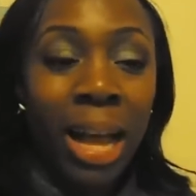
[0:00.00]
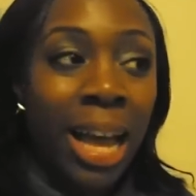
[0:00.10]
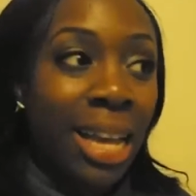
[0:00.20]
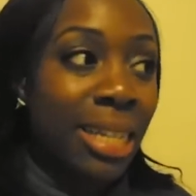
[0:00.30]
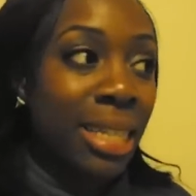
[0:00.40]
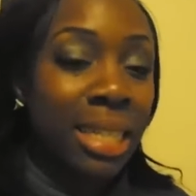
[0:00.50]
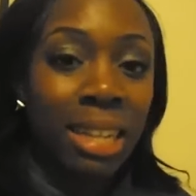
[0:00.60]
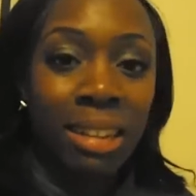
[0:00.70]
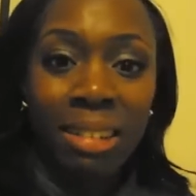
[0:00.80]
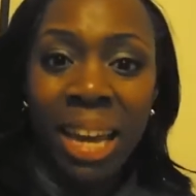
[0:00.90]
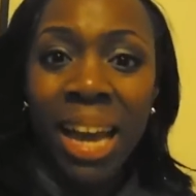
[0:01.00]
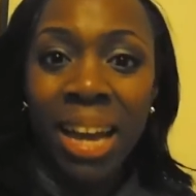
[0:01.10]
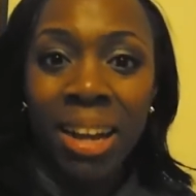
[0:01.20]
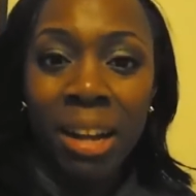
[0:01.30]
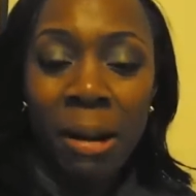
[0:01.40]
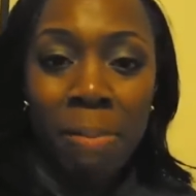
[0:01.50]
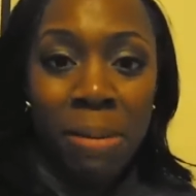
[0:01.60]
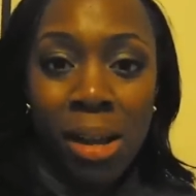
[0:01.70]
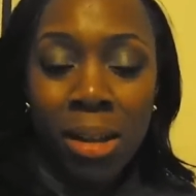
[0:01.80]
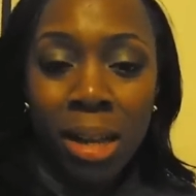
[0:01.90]
And yeah,
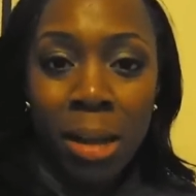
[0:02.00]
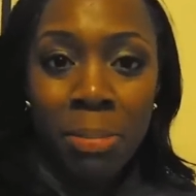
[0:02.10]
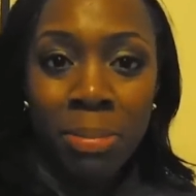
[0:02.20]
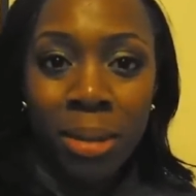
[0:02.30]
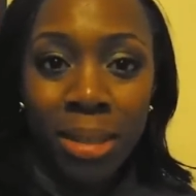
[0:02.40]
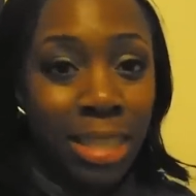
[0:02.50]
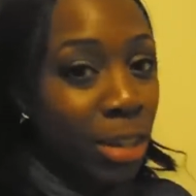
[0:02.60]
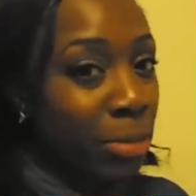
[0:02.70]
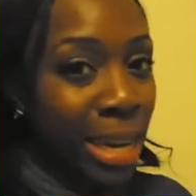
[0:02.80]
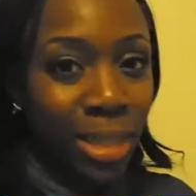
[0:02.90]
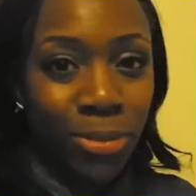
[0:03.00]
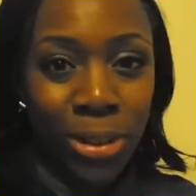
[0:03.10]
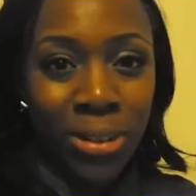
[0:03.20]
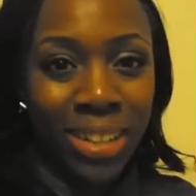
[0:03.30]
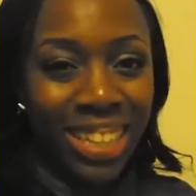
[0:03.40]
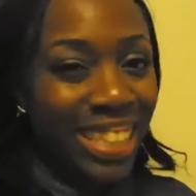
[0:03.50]
I'll see you in my next vlog.